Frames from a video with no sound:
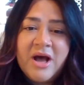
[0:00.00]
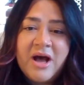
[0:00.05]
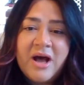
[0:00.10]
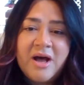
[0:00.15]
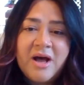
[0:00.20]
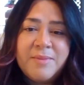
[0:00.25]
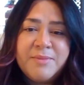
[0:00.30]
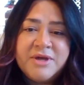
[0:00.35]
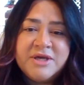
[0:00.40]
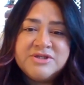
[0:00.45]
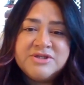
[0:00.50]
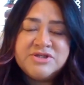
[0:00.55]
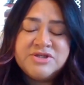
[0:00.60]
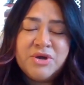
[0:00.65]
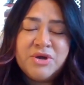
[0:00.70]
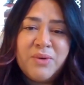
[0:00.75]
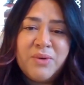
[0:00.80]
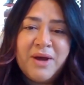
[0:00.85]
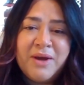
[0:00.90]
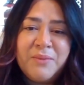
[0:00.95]
Um,
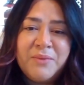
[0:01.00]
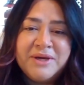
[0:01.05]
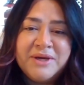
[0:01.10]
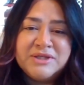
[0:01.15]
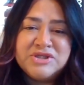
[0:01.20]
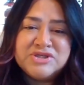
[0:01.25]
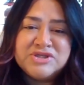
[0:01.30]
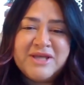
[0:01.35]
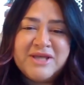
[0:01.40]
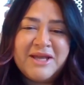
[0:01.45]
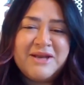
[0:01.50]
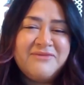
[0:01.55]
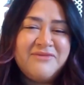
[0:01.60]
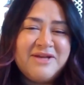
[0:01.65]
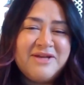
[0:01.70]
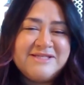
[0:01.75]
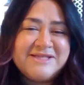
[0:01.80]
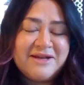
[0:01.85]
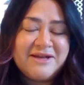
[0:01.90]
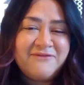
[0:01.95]
so I want to just kind of
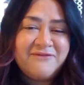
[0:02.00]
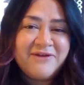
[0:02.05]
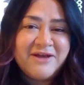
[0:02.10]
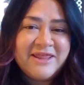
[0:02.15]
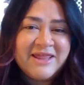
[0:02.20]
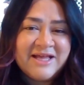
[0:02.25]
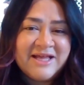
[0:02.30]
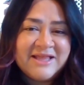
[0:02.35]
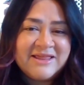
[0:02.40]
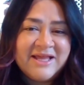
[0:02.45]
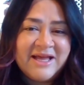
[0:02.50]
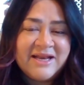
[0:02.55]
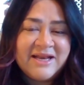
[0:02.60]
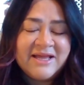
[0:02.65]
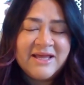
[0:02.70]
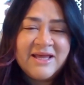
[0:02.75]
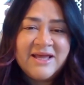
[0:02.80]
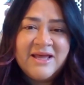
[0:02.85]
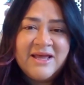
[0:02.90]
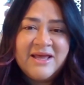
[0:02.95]
identify that
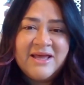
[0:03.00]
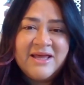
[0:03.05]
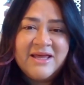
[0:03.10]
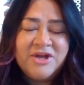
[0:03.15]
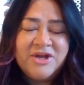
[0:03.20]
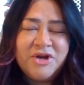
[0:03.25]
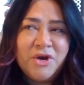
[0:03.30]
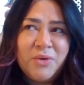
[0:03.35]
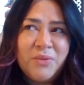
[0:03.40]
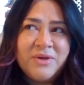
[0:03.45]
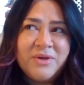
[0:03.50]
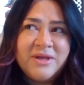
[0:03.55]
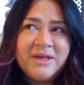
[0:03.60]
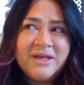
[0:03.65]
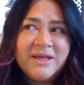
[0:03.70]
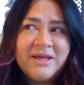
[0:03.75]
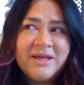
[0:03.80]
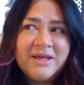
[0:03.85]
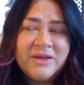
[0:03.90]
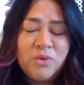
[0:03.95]
that you know
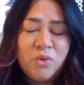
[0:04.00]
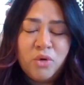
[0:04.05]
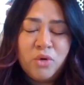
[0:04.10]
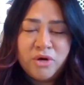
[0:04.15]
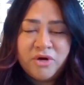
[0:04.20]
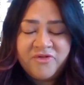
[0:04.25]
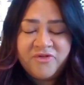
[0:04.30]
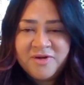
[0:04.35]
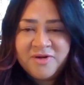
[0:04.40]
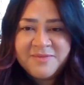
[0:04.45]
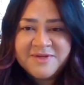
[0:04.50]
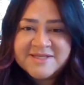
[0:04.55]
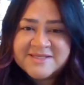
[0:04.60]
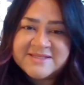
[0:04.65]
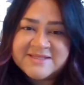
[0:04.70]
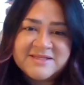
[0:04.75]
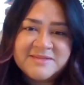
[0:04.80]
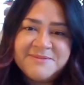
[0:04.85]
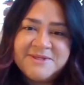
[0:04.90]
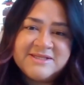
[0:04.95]
in order for a
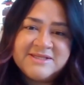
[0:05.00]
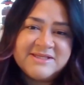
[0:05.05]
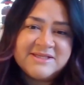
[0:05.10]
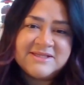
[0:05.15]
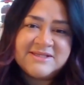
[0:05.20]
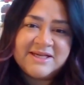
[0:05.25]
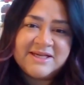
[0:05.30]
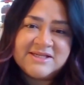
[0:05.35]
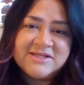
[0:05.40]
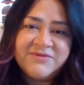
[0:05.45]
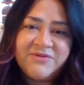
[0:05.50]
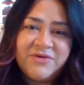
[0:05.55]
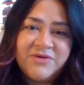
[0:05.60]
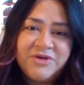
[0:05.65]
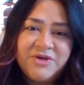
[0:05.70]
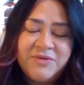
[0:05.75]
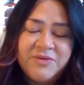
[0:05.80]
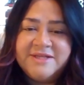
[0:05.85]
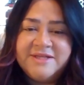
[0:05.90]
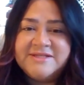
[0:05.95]
business to be successful,
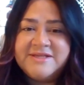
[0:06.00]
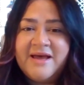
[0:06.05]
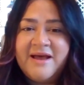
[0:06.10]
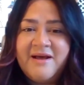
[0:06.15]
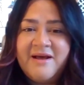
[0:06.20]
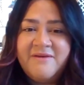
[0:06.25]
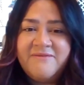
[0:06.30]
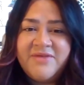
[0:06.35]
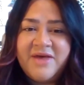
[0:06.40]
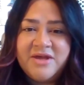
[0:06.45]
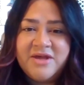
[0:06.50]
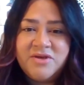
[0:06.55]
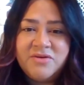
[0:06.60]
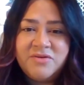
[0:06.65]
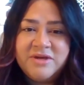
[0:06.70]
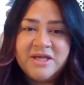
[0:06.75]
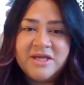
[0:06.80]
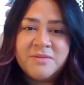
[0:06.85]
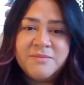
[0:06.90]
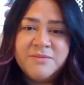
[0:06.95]
you need to have that
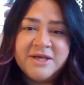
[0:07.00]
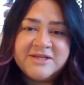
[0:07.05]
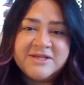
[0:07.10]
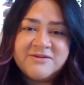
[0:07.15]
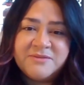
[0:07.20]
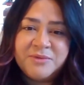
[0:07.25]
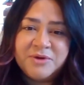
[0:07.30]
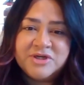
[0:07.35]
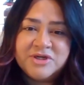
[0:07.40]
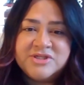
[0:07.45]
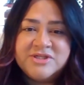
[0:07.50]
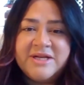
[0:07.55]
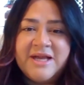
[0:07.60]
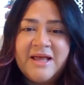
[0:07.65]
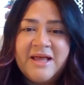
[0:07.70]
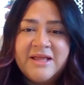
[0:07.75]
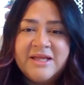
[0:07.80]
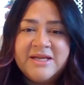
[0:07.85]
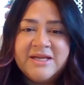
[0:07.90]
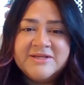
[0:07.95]
unique mix of
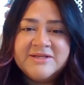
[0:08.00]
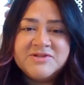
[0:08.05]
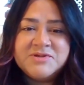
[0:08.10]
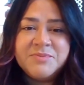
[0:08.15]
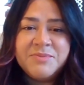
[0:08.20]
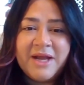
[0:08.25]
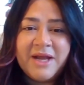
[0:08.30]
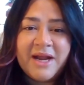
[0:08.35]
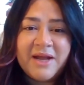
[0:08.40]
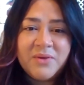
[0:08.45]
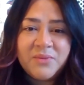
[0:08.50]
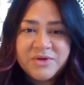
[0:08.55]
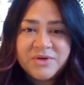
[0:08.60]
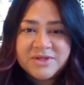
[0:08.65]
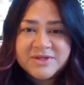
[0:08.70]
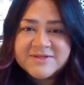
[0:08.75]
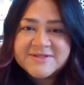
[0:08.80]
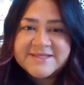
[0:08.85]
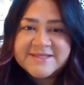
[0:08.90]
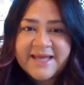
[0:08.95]
personalities. But I
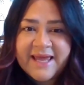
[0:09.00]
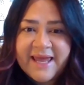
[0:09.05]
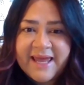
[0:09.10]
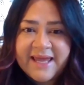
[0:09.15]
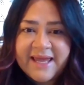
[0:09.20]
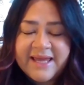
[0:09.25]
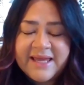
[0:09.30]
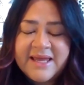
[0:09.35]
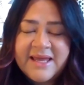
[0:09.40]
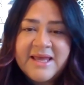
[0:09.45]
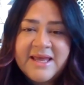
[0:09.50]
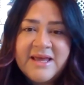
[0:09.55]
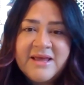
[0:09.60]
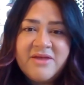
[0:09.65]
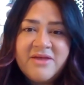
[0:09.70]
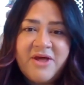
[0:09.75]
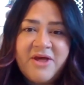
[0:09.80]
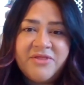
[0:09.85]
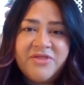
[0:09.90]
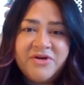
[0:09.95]
will say
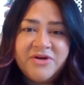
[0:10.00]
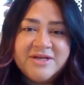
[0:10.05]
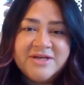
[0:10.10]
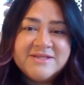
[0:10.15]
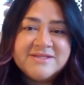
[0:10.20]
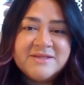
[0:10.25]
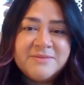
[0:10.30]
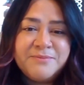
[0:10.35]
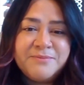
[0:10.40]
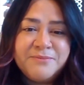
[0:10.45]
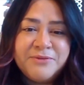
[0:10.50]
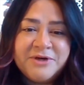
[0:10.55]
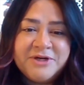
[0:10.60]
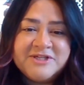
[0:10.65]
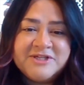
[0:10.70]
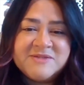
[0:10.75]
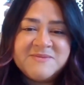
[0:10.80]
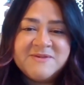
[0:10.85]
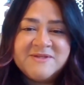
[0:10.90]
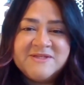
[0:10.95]
that there is a
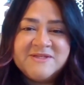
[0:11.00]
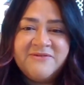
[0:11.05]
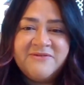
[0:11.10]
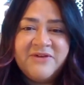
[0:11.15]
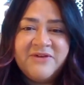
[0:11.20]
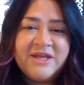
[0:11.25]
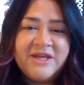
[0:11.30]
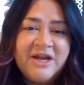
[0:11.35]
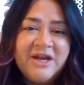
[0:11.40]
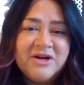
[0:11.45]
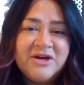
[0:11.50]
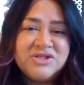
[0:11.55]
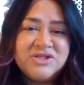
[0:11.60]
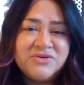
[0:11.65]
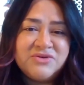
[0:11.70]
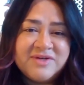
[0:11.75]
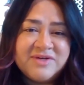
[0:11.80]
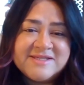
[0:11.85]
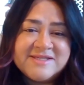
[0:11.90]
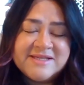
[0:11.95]
pretty specific
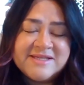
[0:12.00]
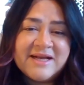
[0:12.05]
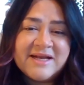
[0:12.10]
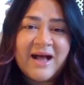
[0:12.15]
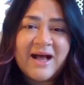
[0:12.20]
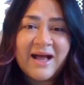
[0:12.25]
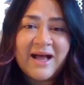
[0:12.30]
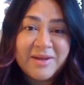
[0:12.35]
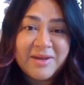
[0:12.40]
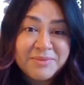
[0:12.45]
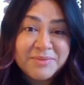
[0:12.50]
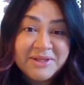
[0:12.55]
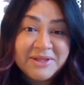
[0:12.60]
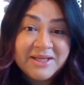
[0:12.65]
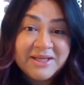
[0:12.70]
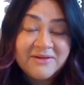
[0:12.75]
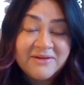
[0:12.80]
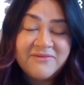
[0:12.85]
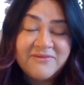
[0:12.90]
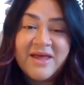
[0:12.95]
characteristic, I
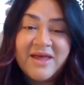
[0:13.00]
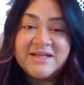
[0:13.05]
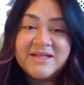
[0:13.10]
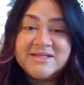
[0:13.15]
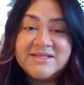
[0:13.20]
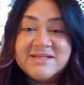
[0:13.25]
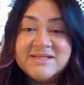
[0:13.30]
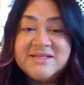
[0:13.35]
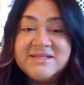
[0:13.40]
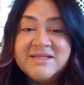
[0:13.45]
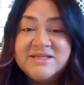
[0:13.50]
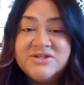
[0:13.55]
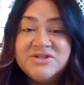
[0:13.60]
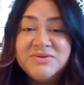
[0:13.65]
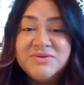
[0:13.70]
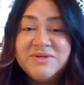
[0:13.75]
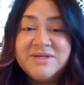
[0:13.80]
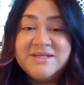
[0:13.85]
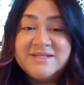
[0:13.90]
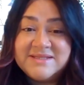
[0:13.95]
believe, that does need
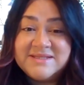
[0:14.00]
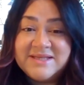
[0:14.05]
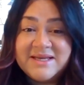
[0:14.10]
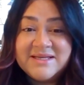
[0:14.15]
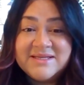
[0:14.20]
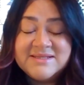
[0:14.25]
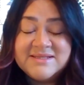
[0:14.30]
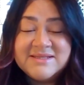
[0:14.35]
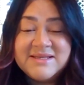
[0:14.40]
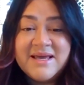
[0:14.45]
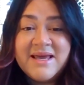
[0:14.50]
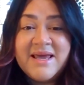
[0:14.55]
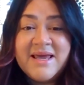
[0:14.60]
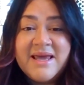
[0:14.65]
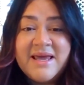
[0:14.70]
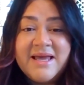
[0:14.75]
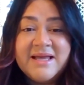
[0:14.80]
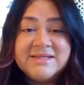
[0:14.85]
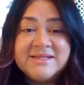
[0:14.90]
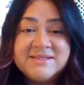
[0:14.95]
to exist
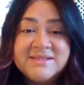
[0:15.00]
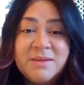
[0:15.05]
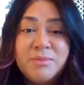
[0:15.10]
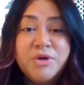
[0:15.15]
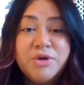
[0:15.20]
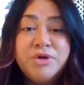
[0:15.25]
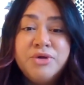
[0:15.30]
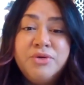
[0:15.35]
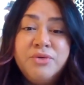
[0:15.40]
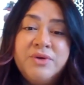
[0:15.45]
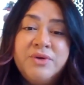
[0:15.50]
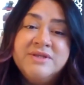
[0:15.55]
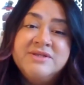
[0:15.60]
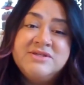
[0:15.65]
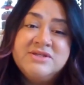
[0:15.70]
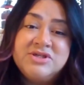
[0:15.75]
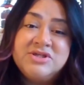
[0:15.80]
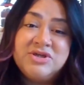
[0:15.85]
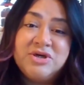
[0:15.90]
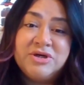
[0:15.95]
in someone who wants
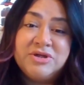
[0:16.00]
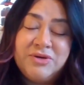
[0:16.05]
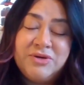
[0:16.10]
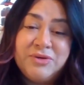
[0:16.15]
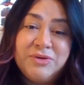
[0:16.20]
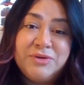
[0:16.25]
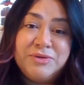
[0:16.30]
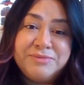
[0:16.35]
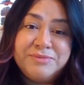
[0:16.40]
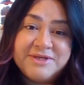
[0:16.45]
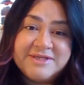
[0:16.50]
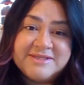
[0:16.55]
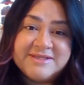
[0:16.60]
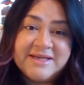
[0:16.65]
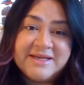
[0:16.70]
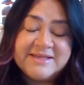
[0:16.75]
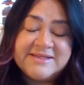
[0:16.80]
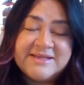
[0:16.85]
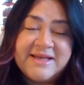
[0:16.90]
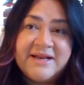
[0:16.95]
to start their own business.